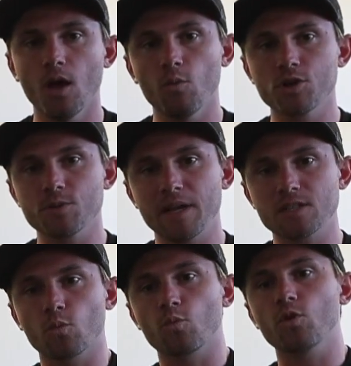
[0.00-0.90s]
which
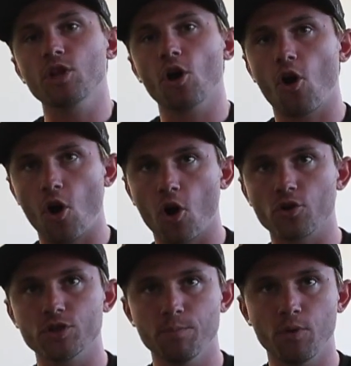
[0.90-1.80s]
makes it really
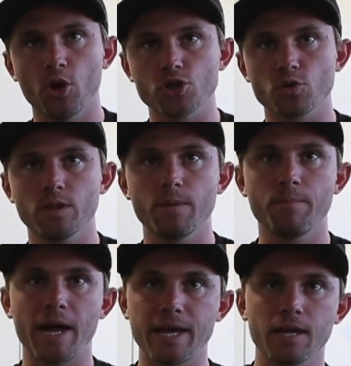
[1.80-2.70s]
hard to push when the
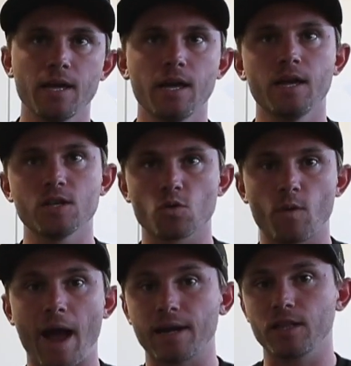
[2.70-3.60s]
bike is
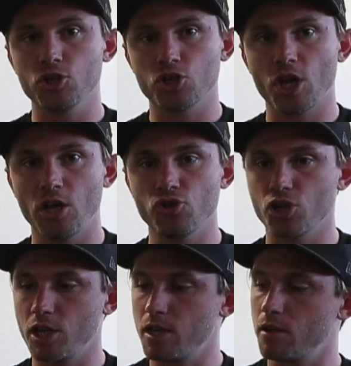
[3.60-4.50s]
erratically
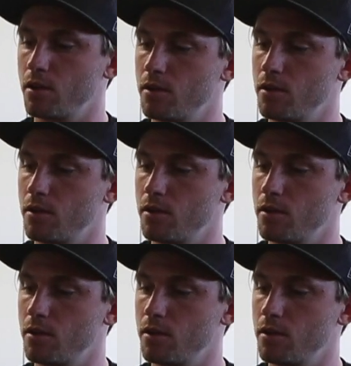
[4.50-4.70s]
changing